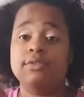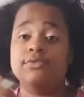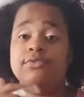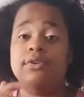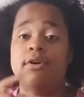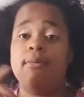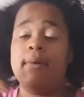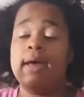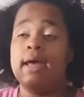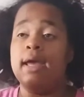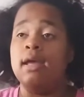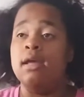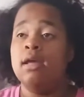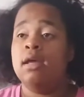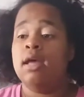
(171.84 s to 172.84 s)
film a
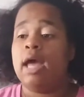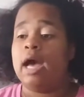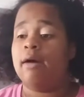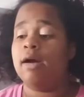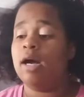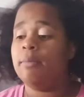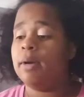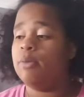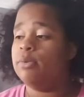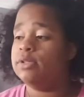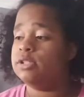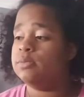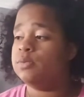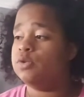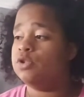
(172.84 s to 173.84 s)
how I got my
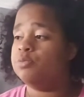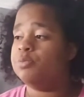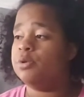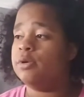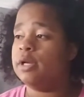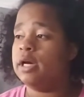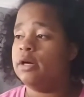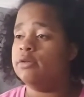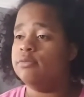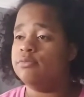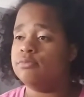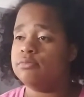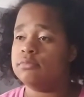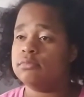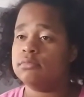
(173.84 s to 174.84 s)
wisdom tooth pulled out,
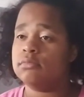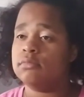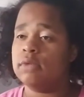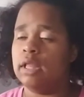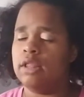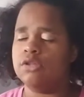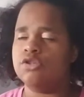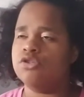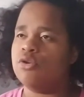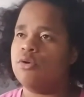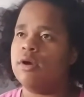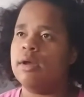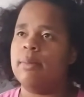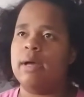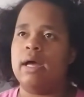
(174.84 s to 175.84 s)
like the
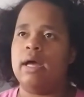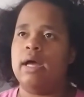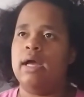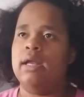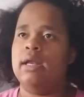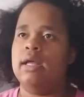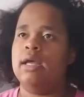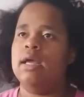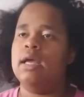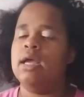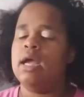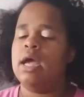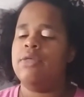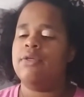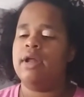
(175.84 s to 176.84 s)
story behind it,
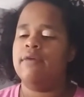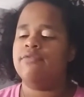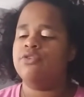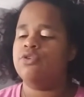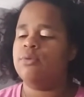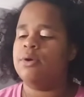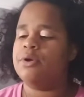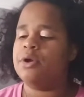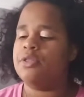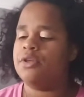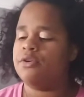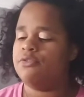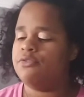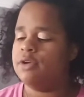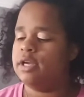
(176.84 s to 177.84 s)
and then I have to do another
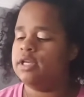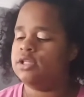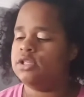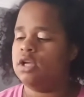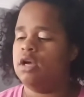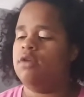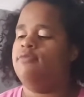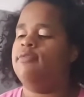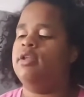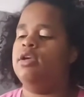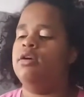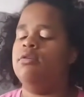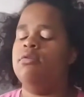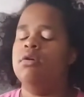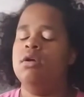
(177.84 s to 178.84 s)
fitness talk
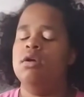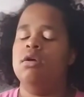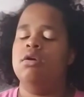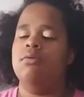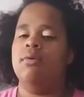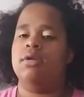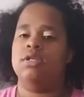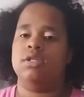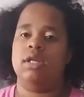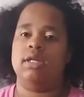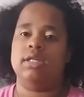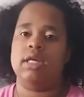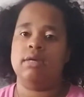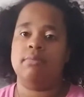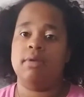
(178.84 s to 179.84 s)
video, which is gonna
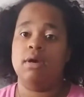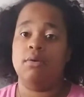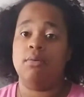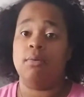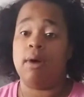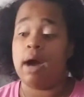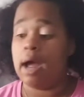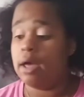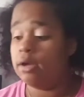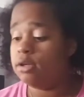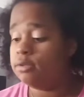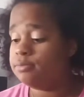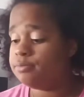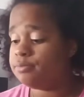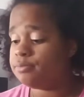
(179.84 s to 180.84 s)
take me a while.
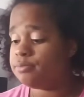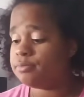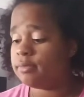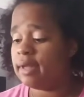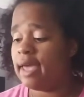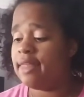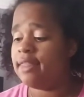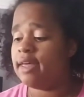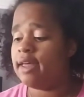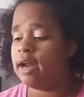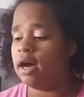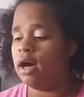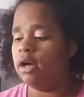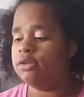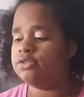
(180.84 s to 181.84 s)
And then
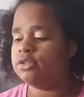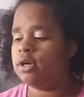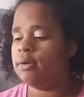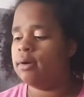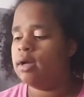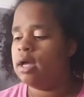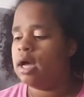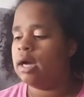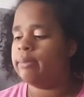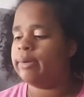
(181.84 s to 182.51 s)
also I'm